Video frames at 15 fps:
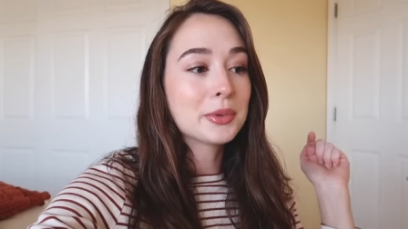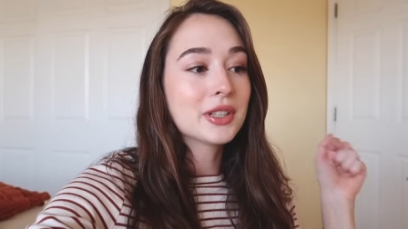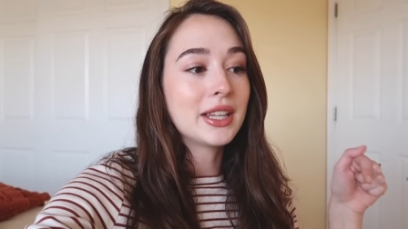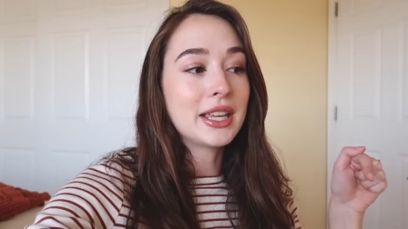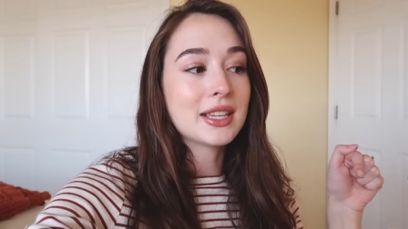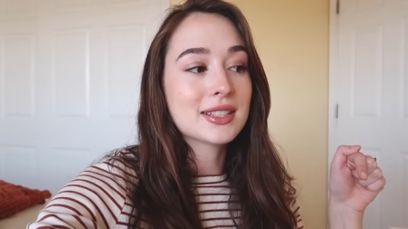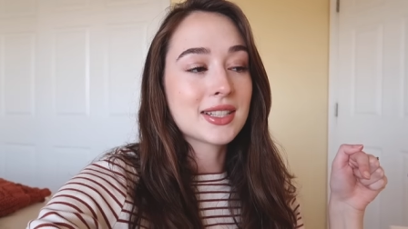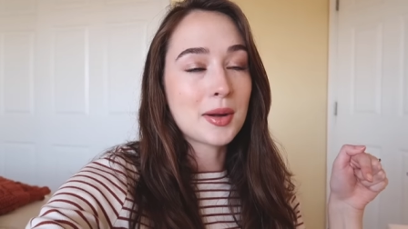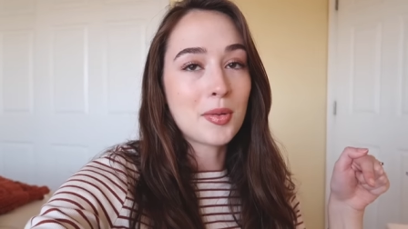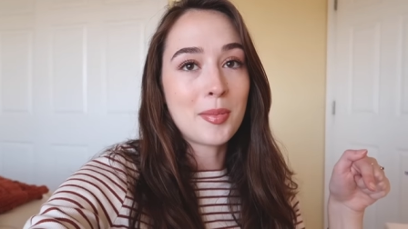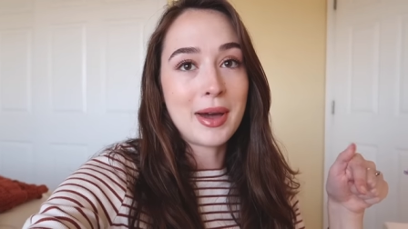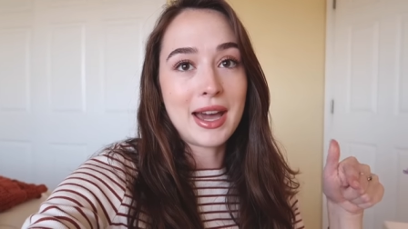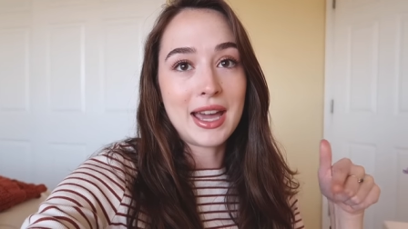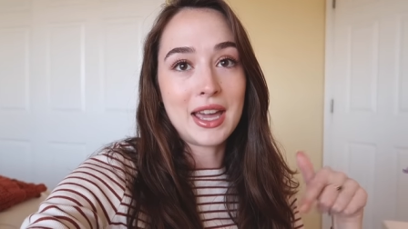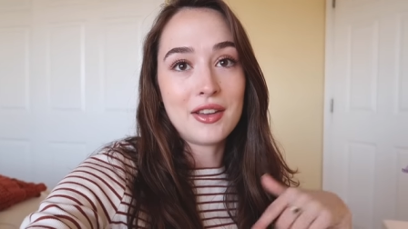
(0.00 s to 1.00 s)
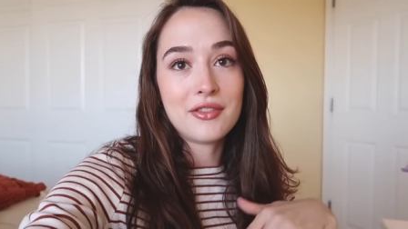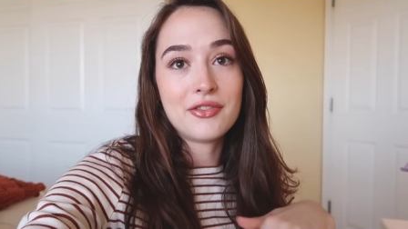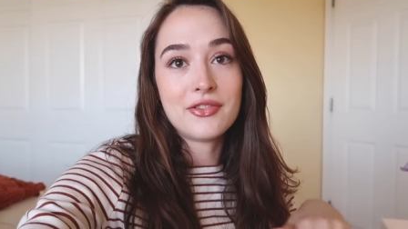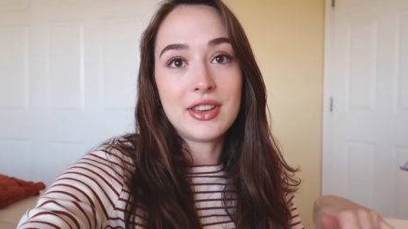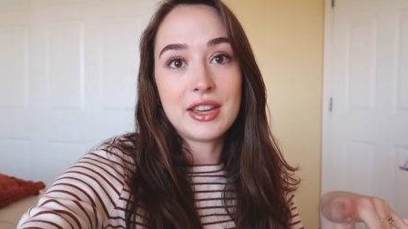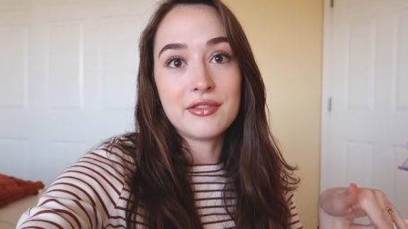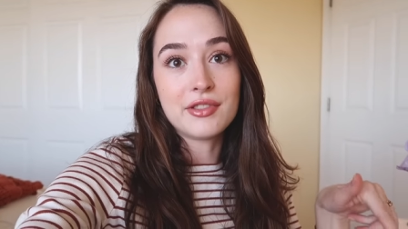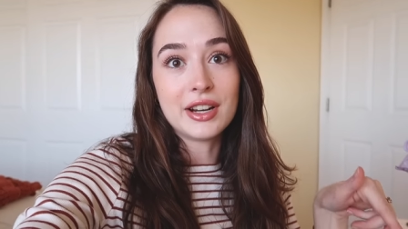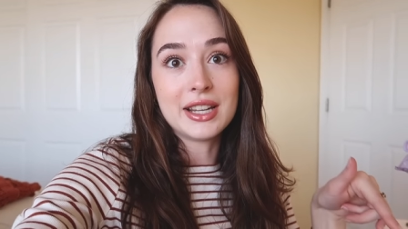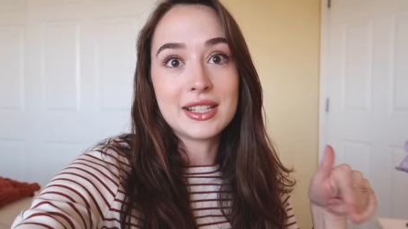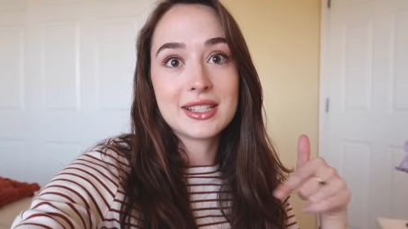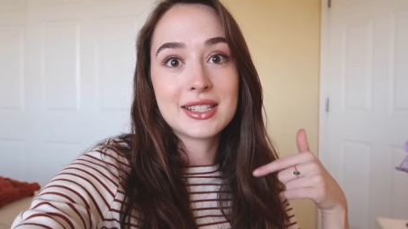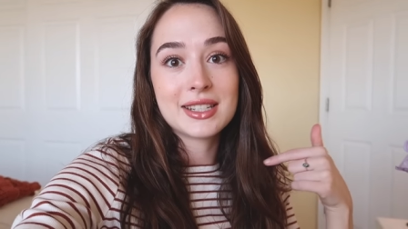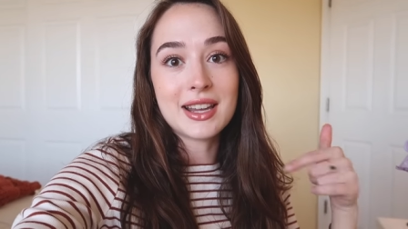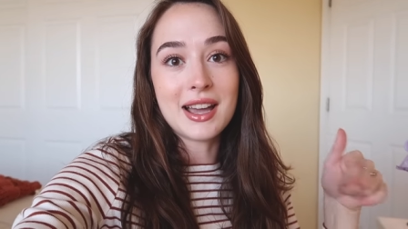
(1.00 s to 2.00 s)
will link some of my
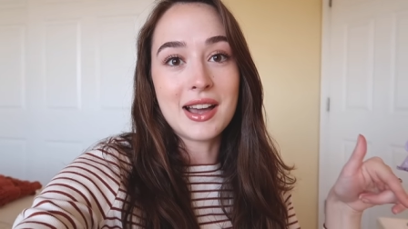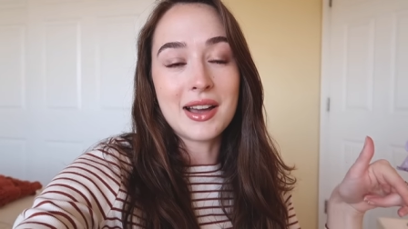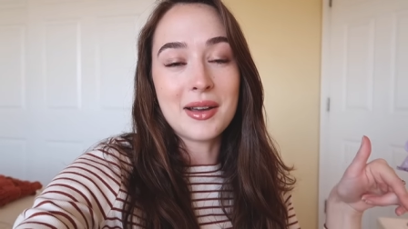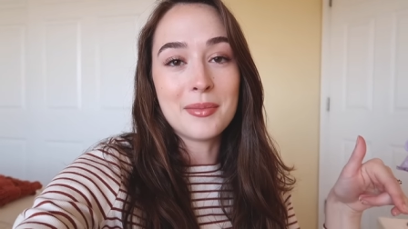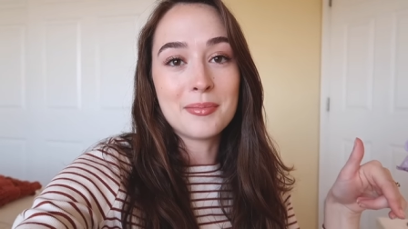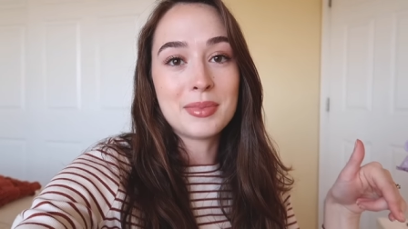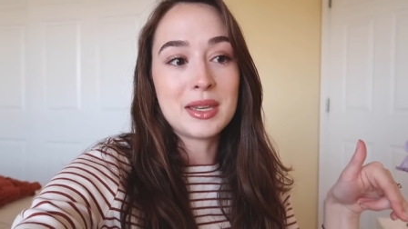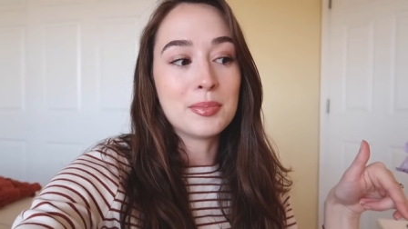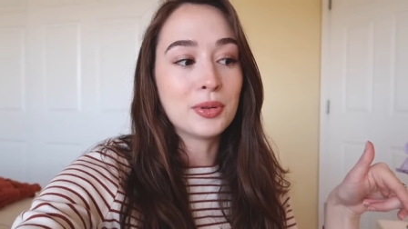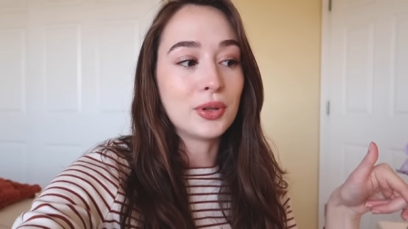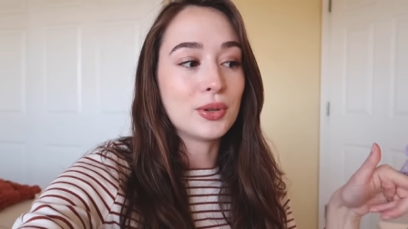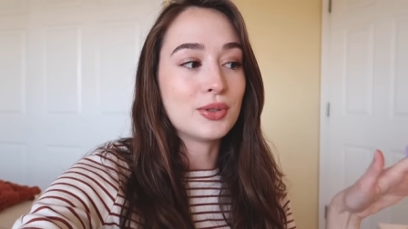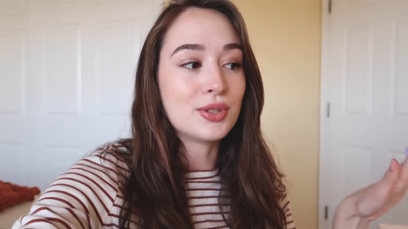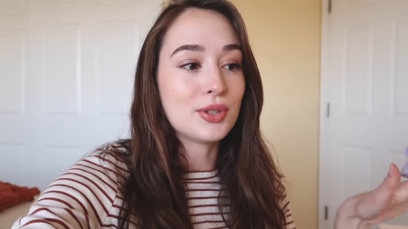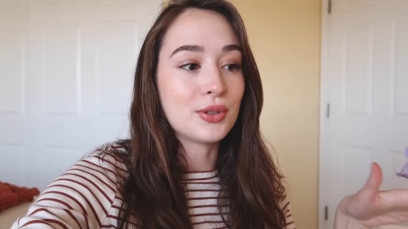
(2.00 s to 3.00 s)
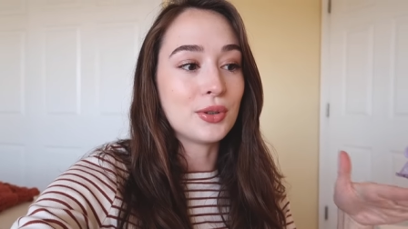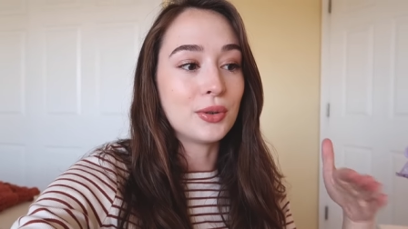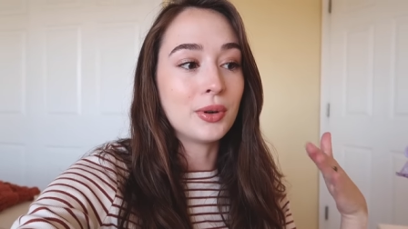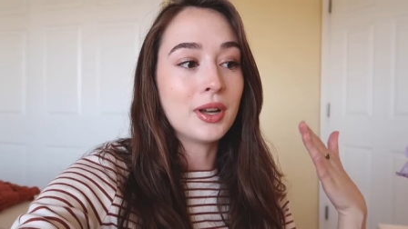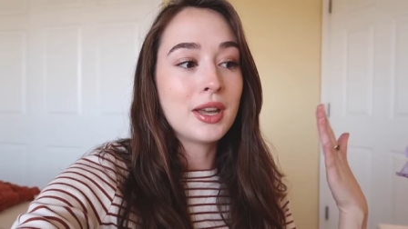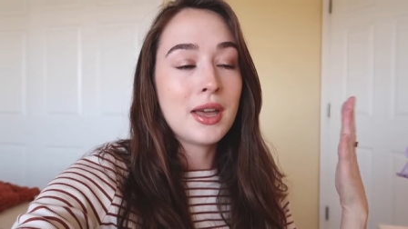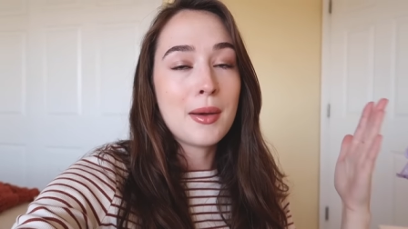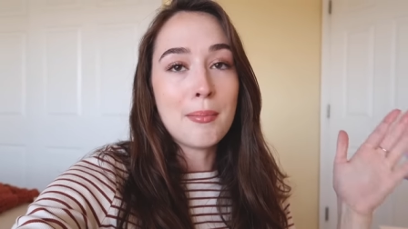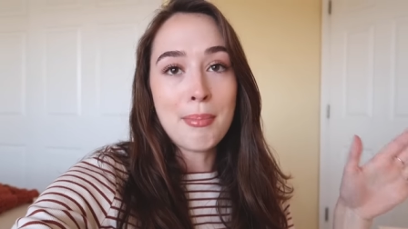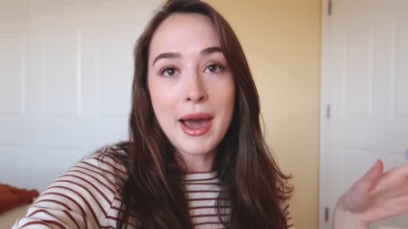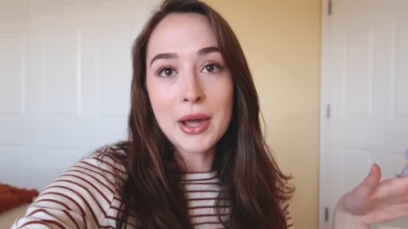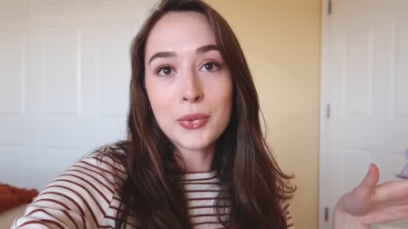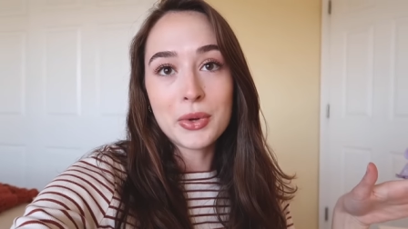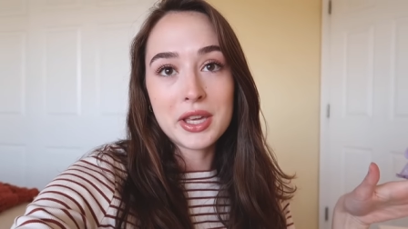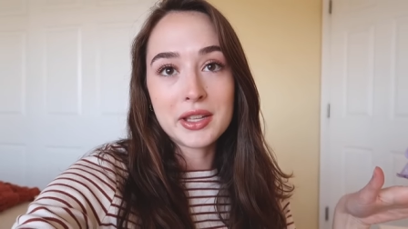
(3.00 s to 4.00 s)
favorite people who do
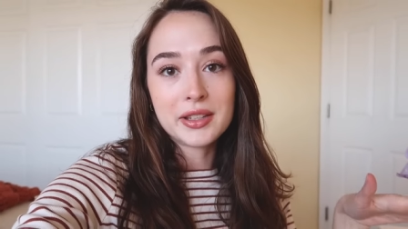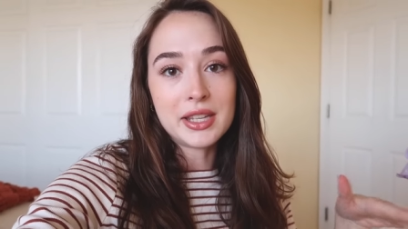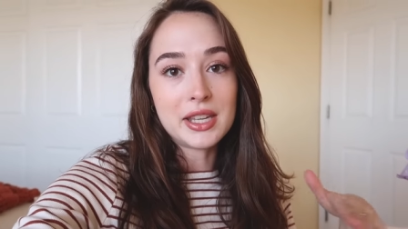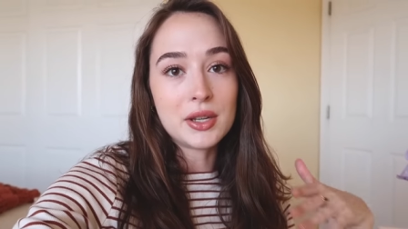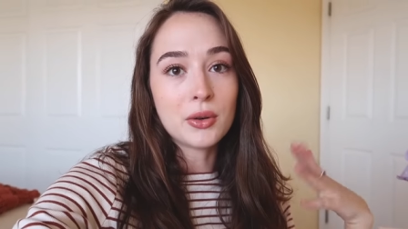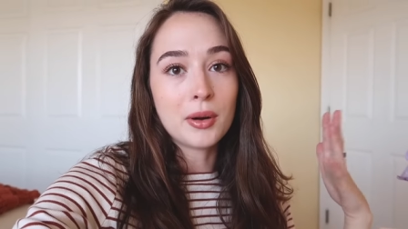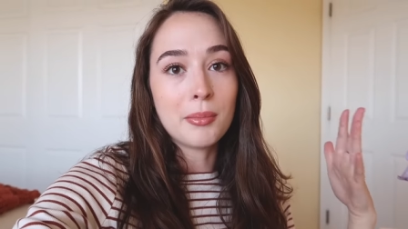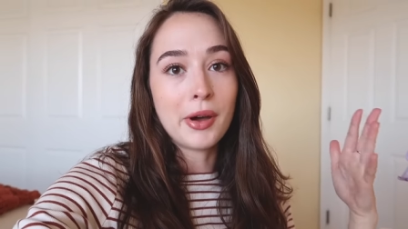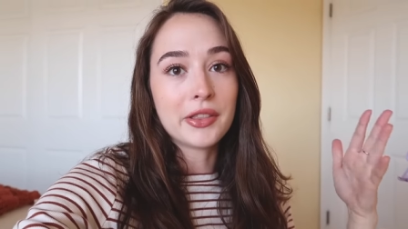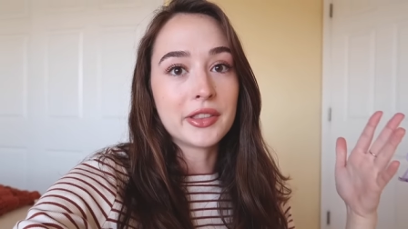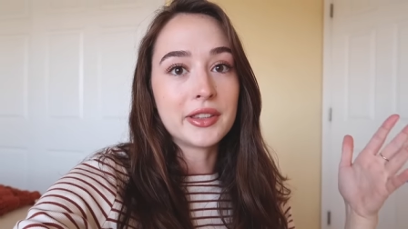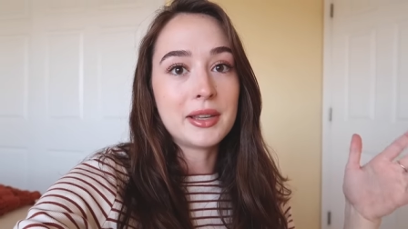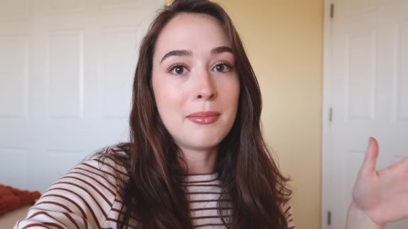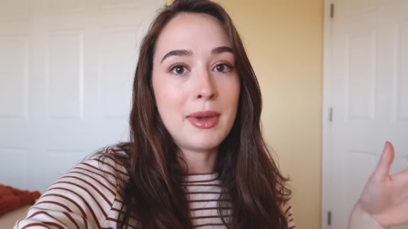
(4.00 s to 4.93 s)
bi-weekly or monthly